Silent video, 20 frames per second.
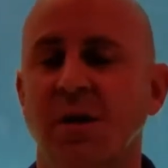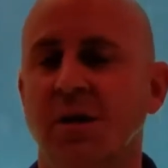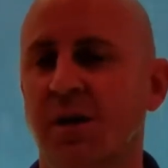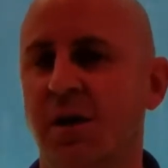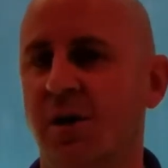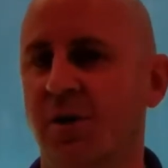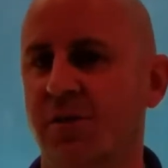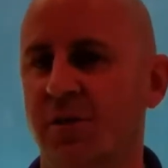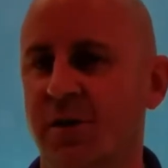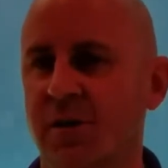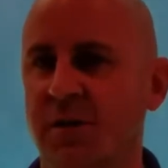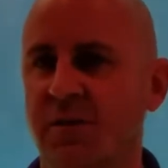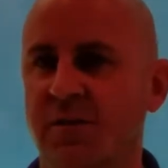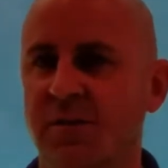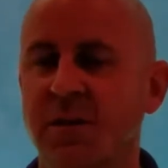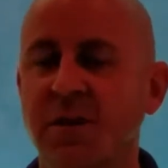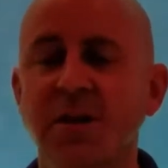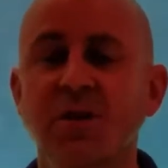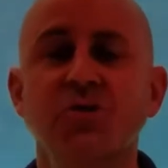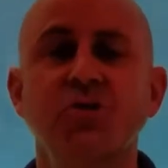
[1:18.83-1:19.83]
Now
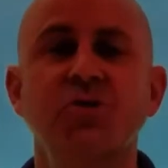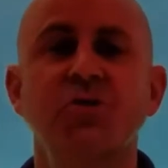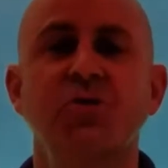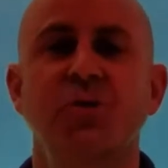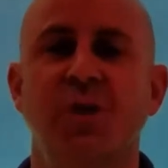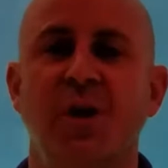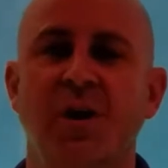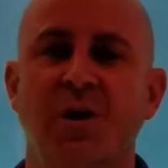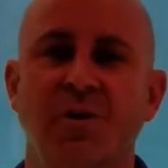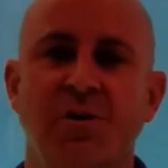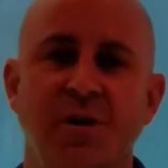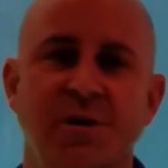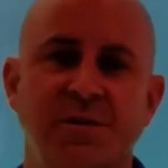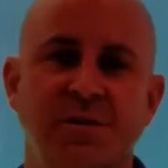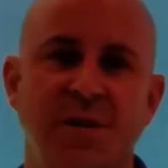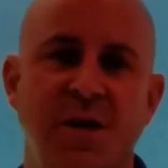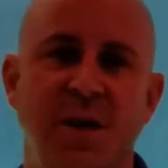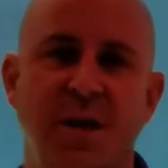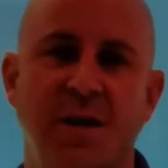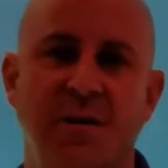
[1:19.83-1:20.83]
the issue there
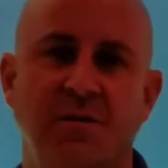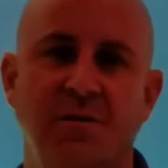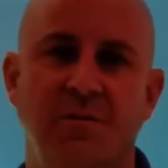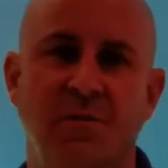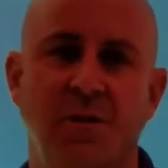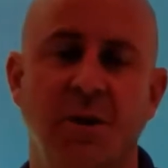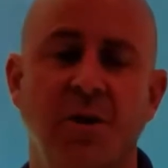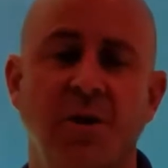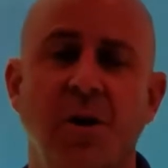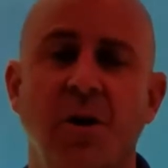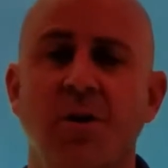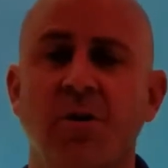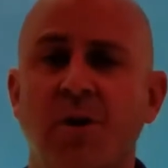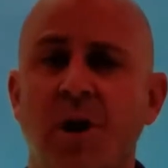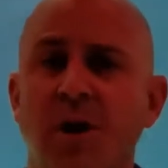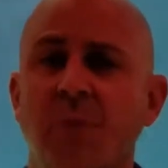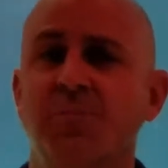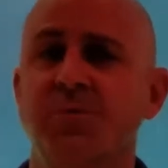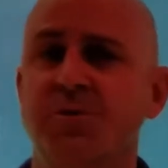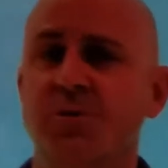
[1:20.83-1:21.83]
is that there
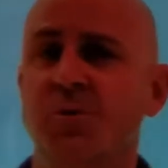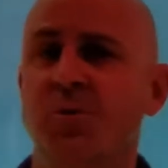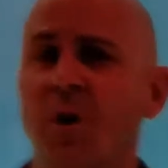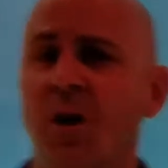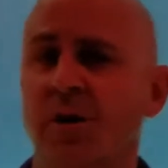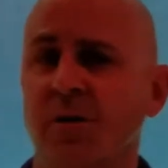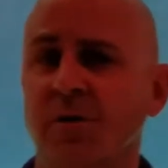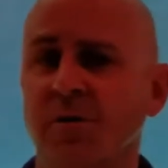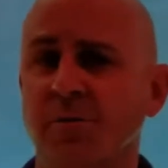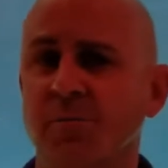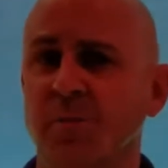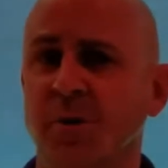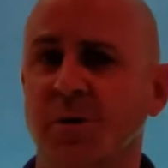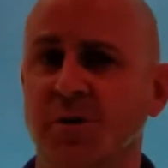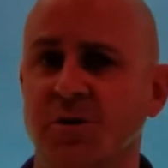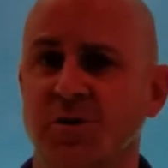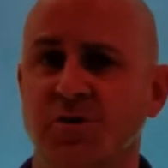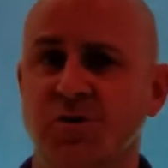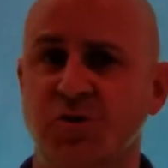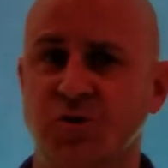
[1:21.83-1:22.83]
are up to 100
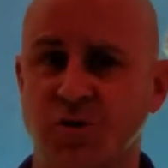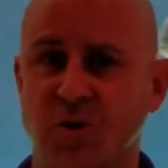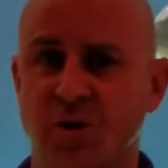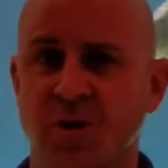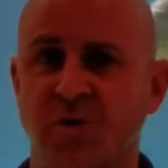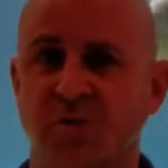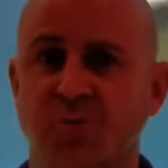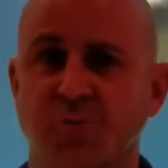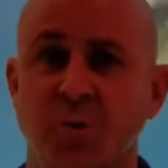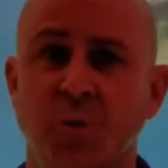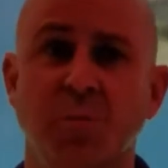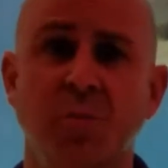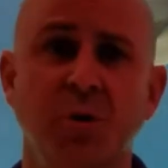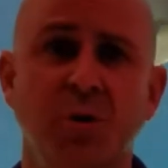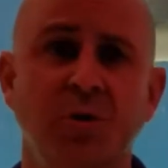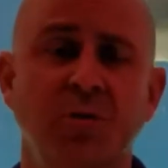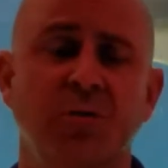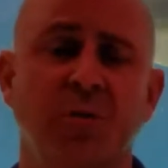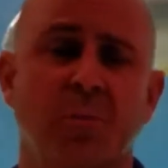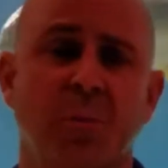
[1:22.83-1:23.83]
million sharks
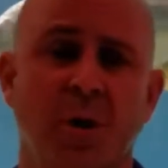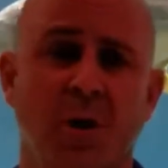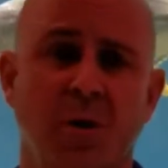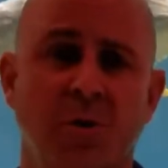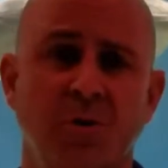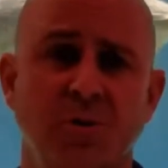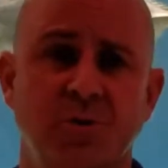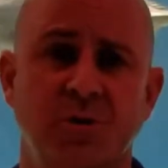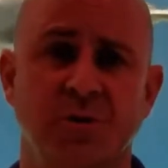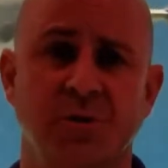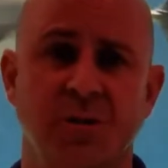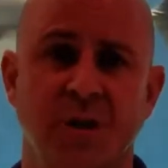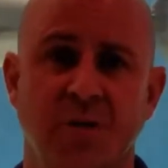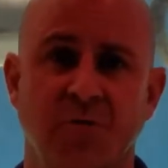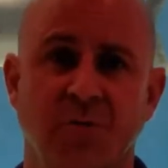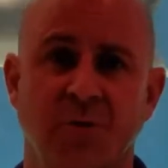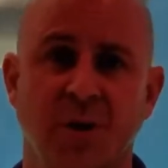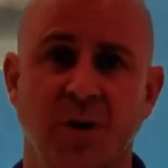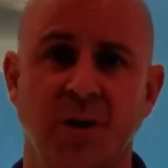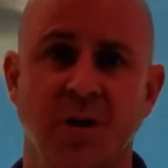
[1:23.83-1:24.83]
removed from our oceans
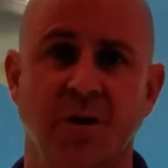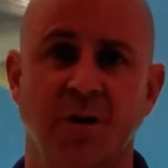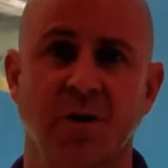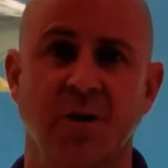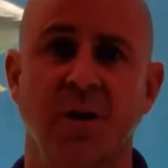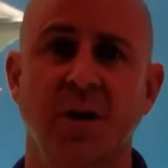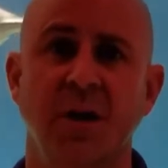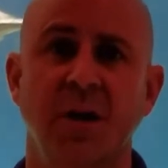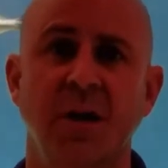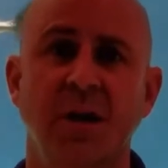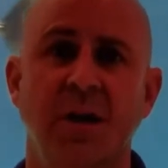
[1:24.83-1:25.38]
every year.